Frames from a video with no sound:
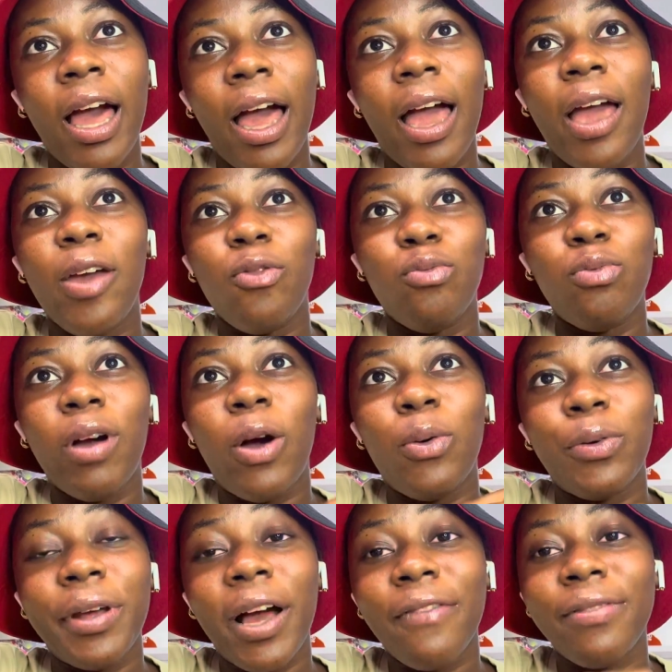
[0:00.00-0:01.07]
i i
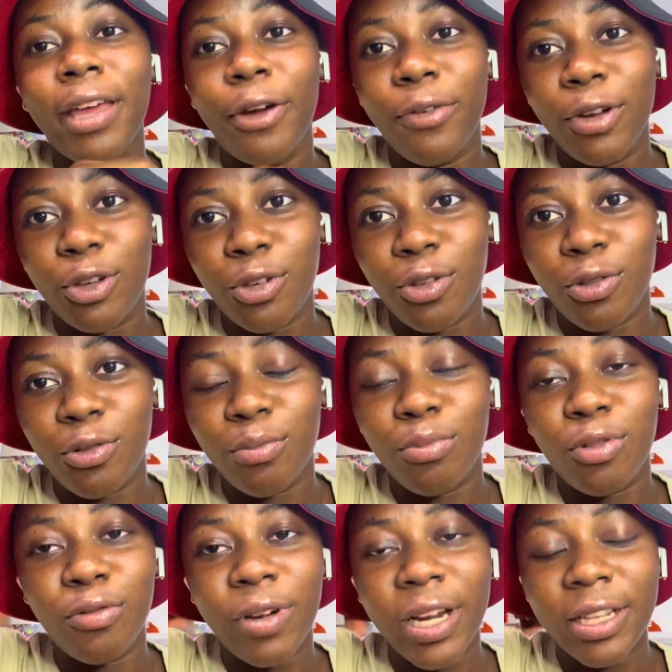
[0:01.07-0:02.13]
would have direction
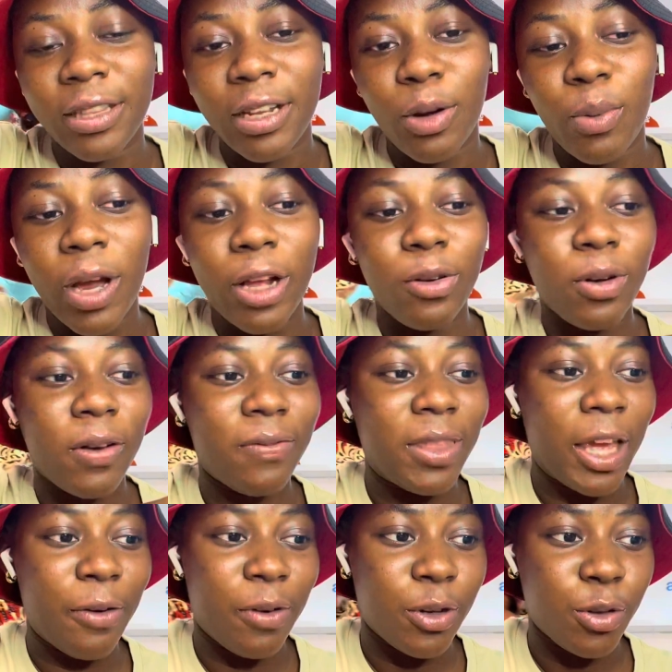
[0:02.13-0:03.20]
but right now i don't have
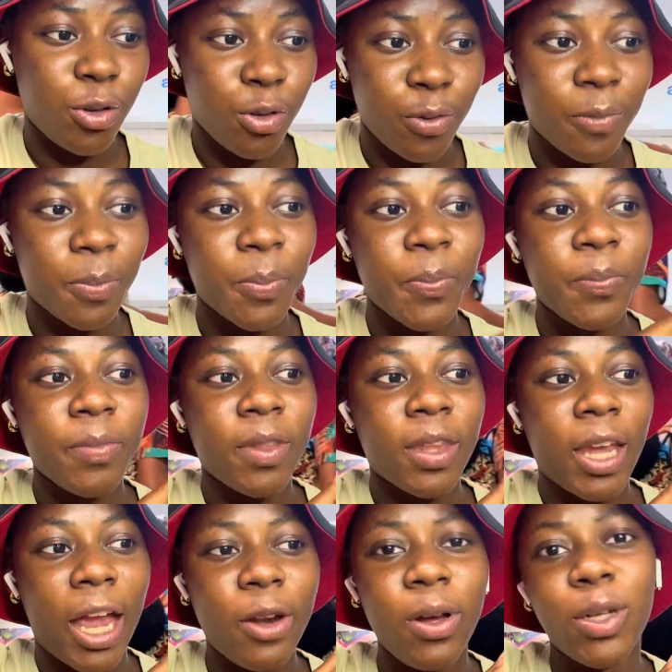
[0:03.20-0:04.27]
direction
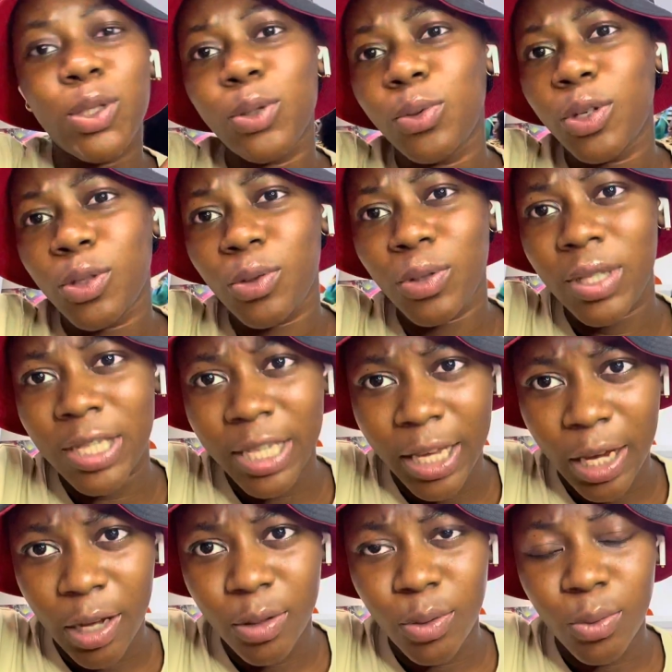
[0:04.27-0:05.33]
i know how to go into
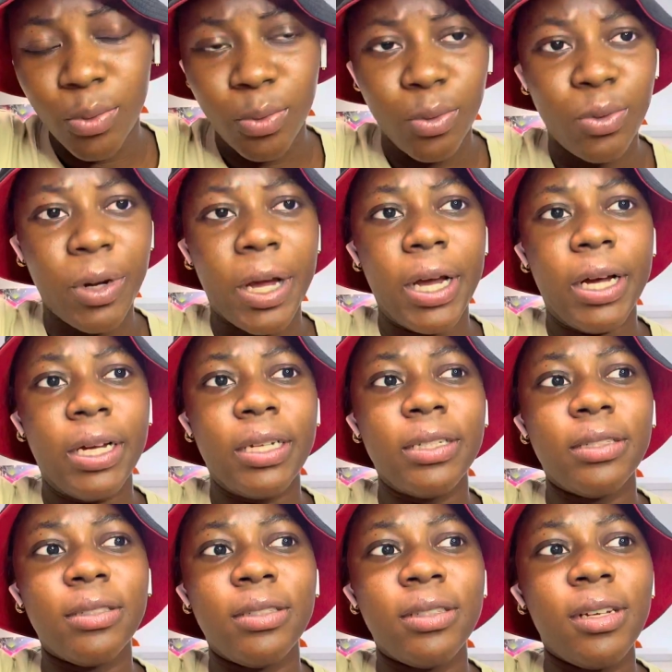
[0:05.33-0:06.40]
tech too
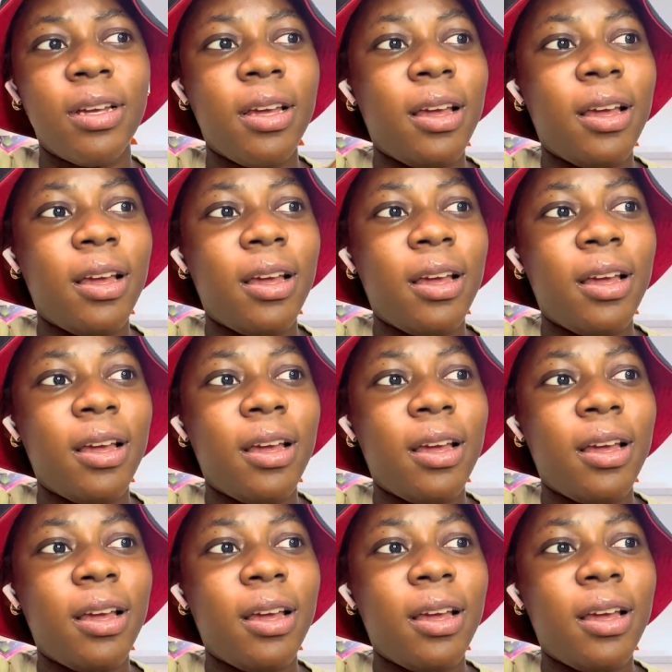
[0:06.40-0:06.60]
and